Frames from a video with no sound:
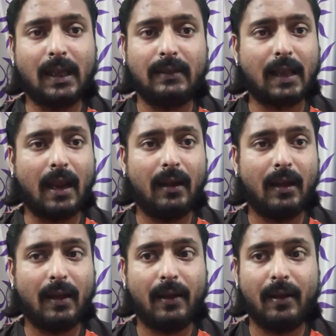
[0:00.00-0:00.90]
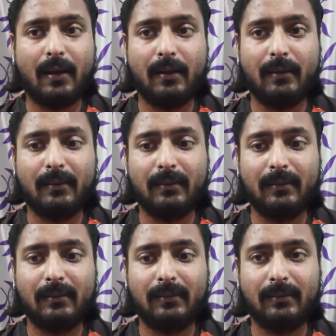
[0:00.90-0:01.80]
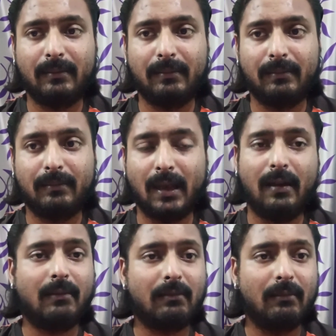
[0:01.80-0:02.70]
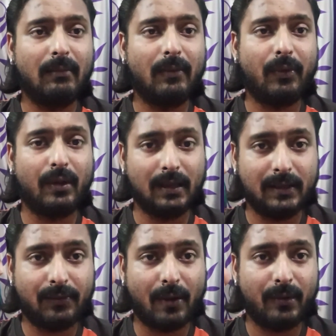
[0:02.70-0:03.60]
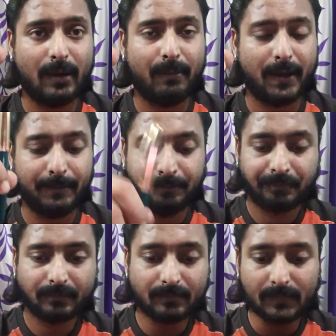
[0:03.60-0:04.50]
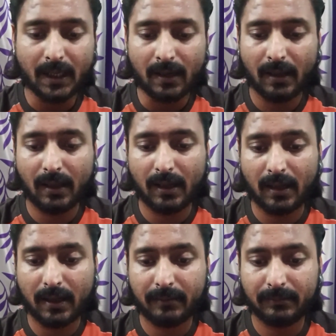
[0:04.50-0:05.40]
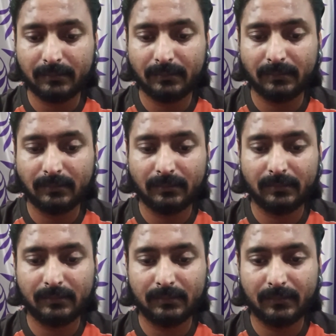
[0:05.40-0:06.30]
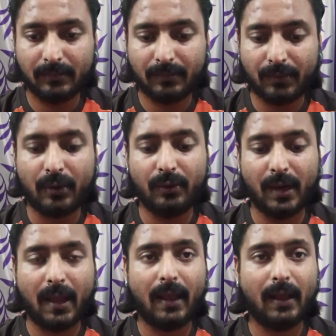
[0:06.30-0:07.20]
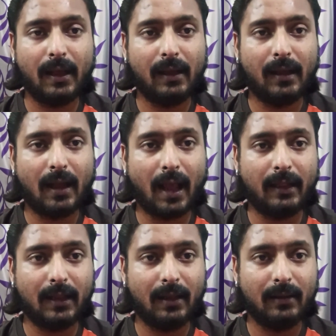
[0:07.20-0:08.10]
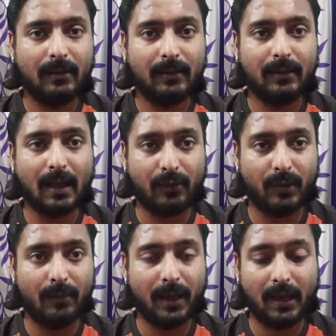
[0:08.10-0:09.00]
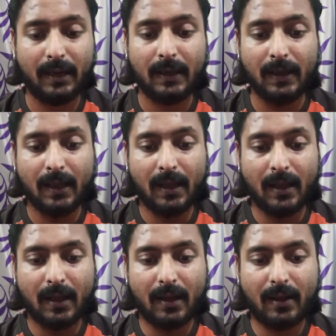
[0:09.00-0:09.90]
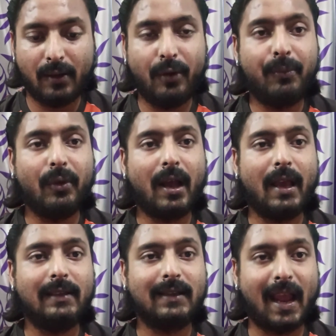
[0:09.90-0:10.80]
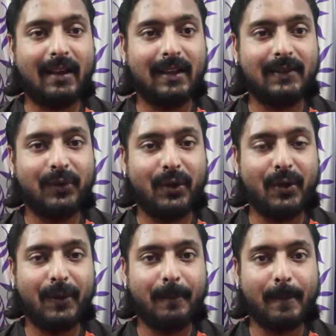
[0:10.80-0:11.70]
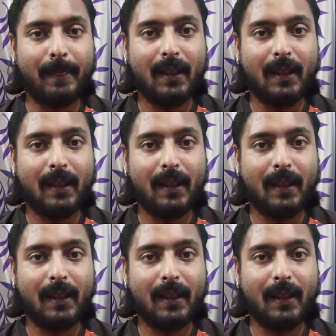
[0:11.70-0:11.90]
That's kind of it for this fountain pen. For today, I think that will be it. Hope you guys like this video.